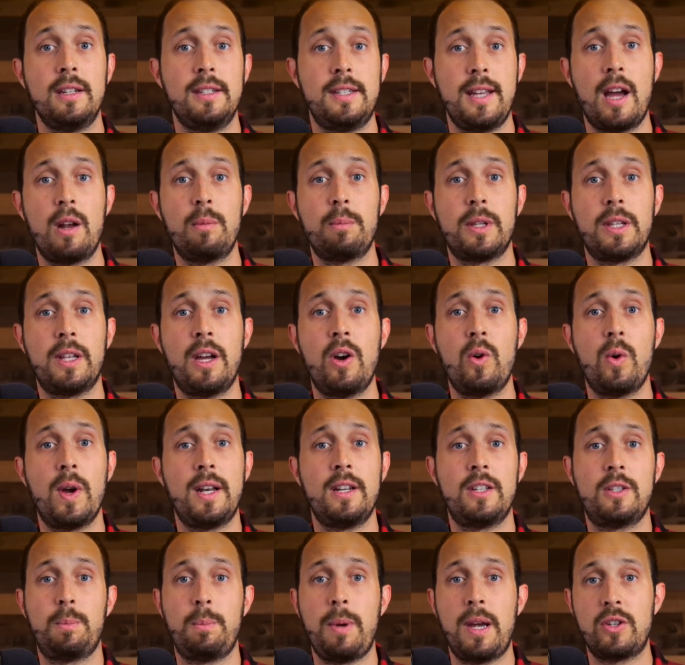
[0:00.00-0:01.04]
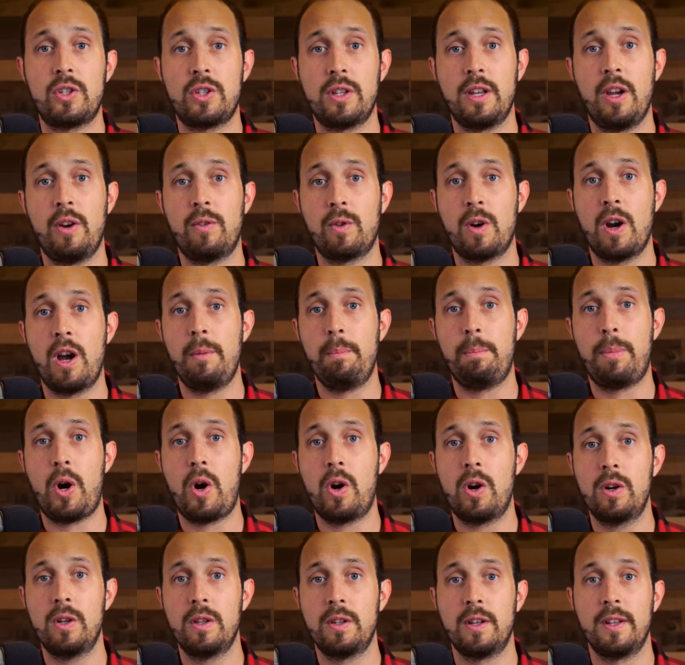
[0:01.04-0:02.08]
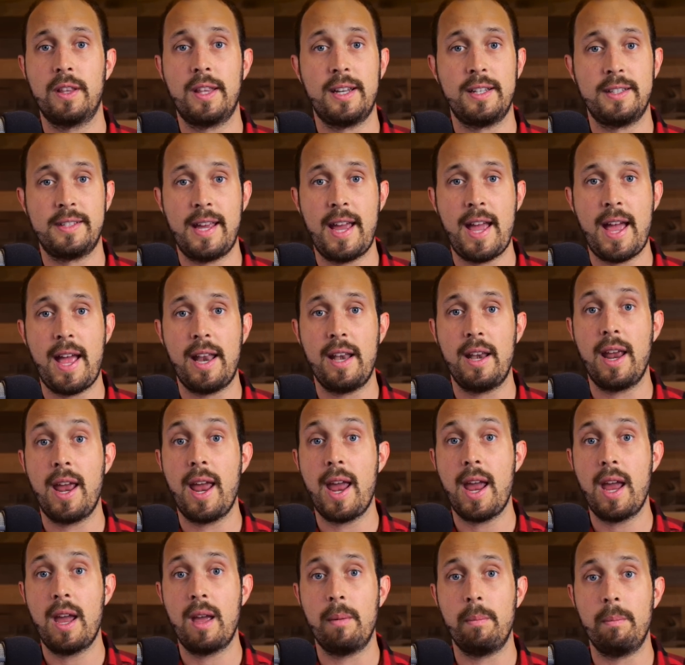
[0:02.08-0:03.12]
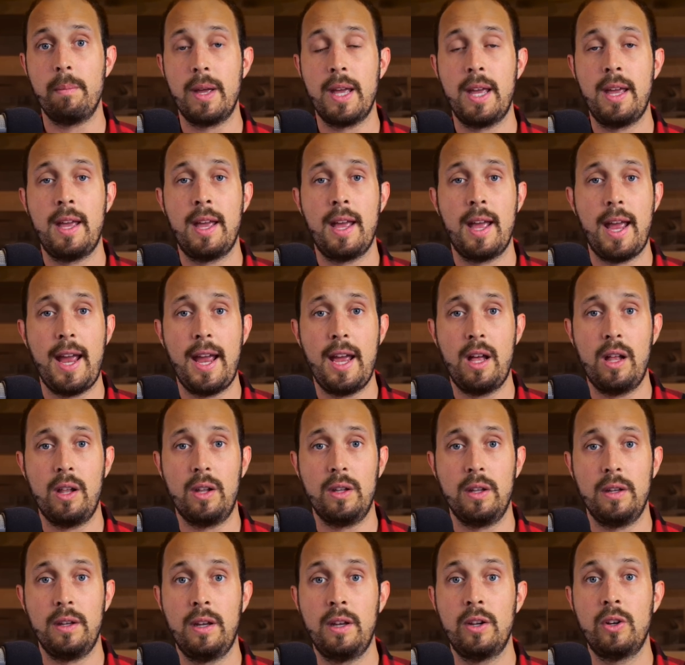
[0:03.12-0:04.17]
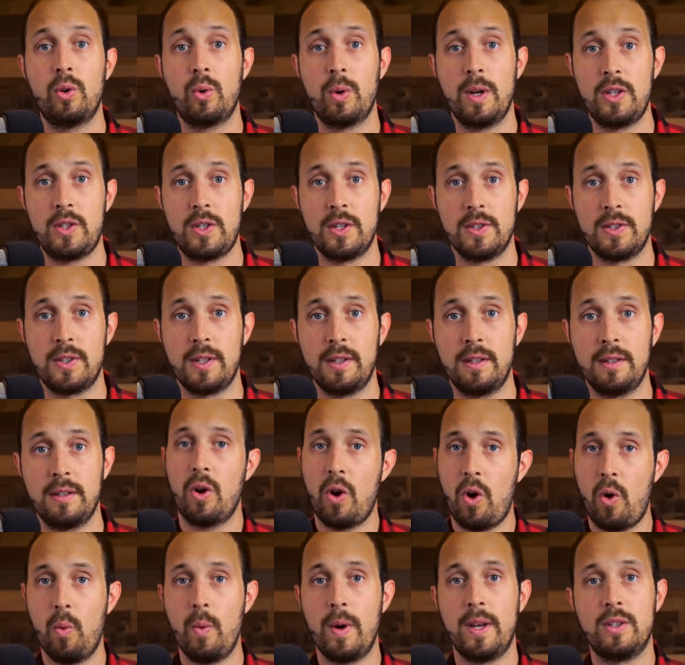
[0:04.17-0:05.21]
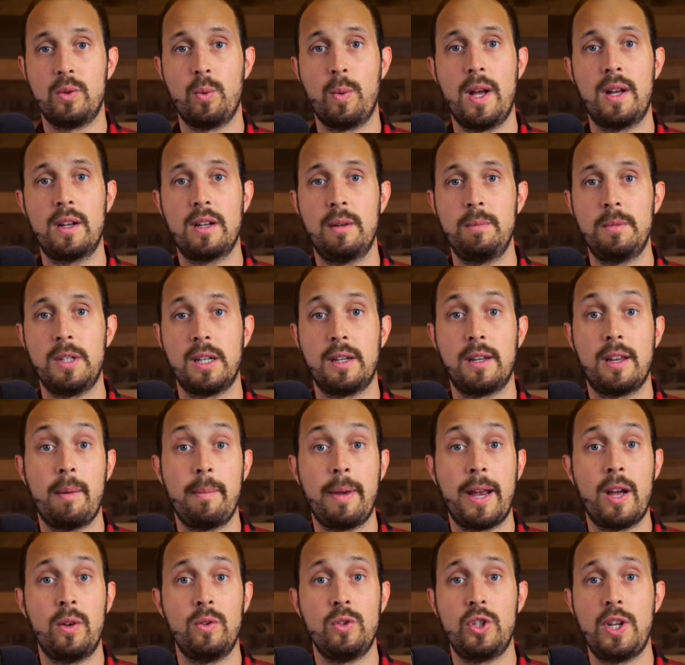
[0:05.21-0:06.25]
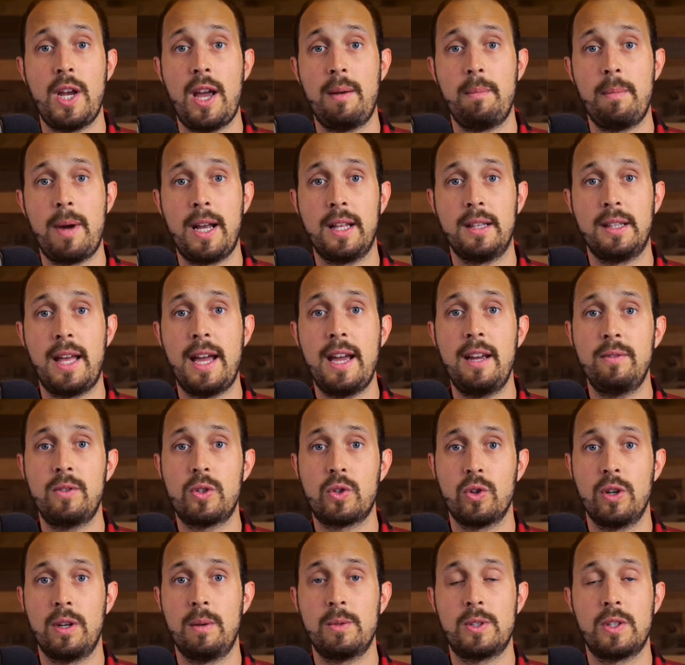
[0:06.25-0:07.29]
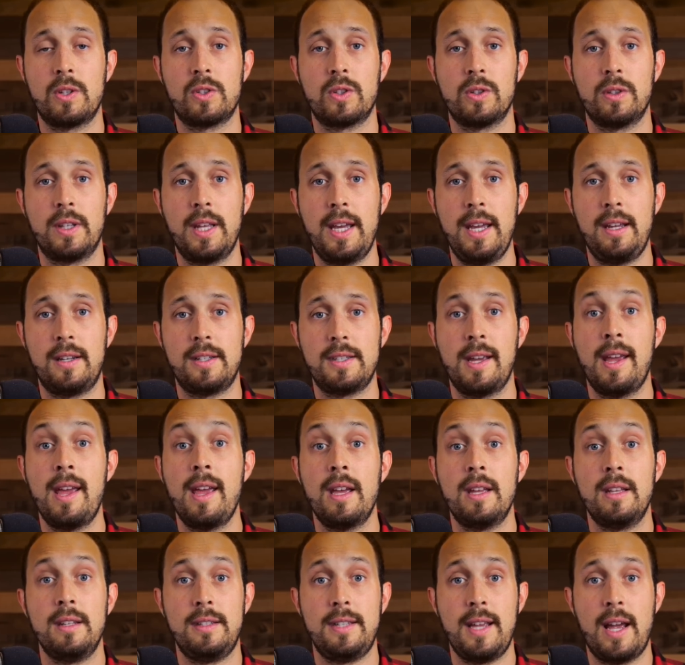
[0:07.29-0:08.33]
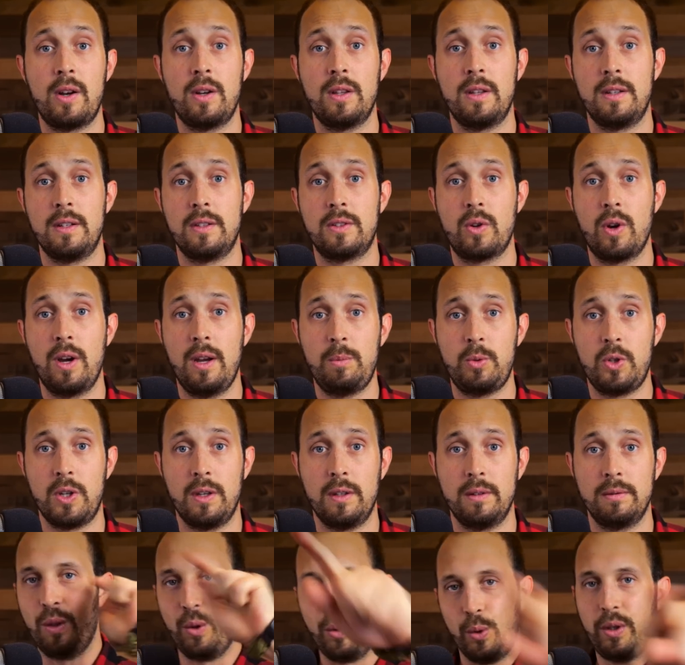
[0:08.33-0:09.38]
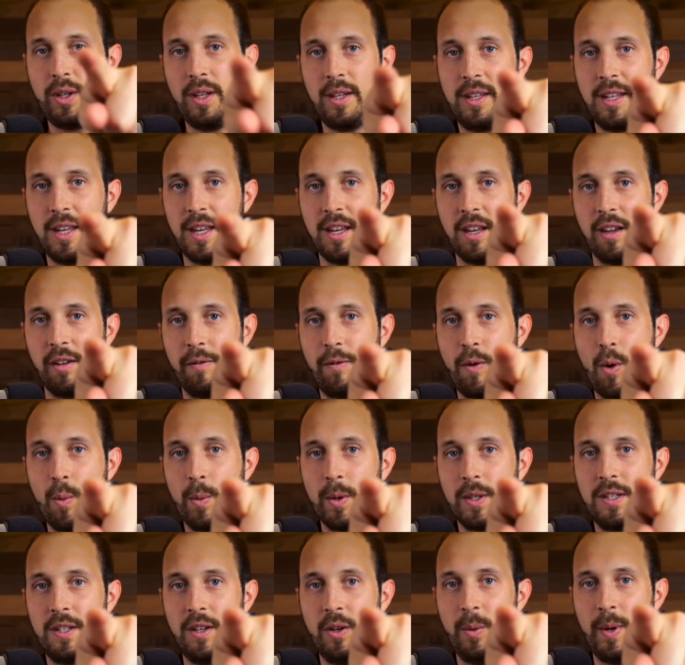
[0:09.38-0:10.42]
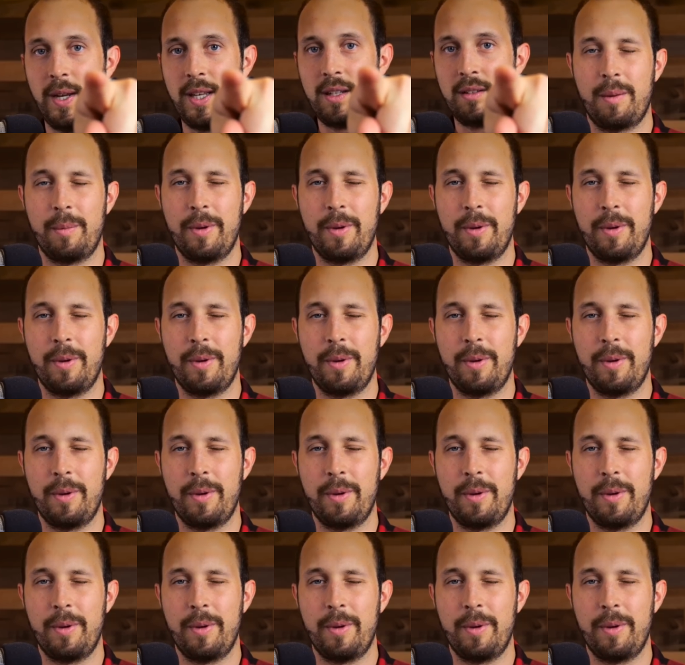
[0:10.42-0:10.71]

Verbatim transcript: down below and especially over on Parler that is at ML Christiansen. You're always welcome to coming out and chatting my live streams. Those are linked down in the description. Looking forward to it.